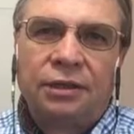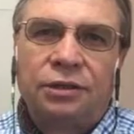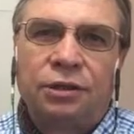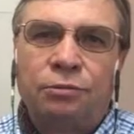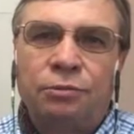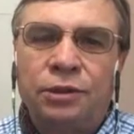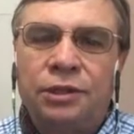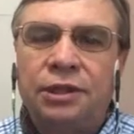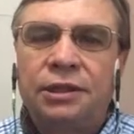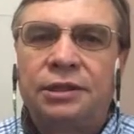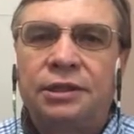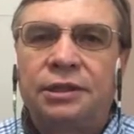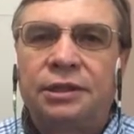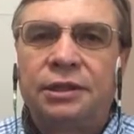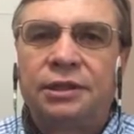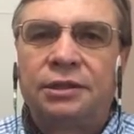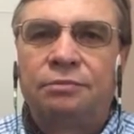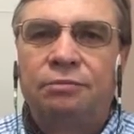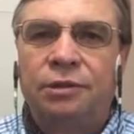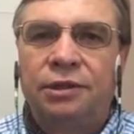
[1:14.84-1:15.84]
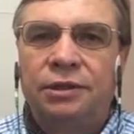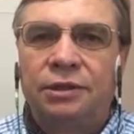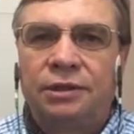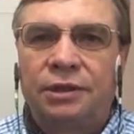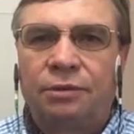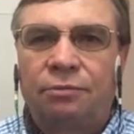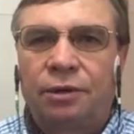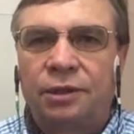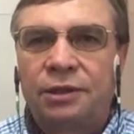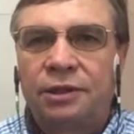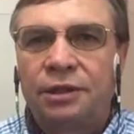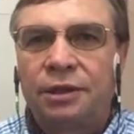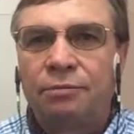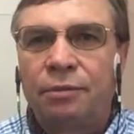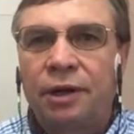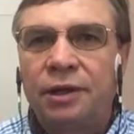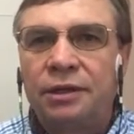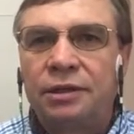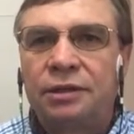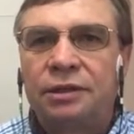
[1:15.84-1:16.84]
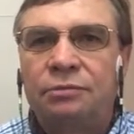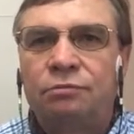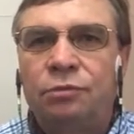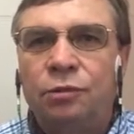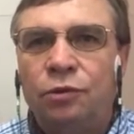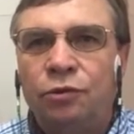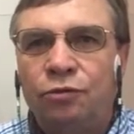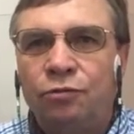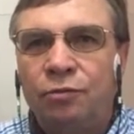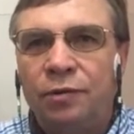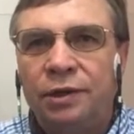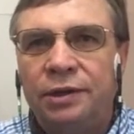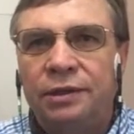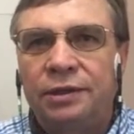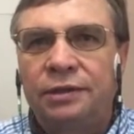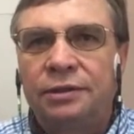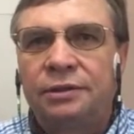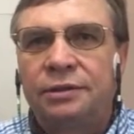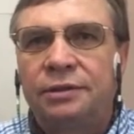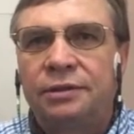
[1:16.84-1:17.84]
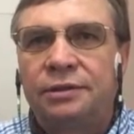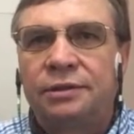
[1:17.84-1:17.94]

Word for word: So with this treatment, there was tremendous improvement.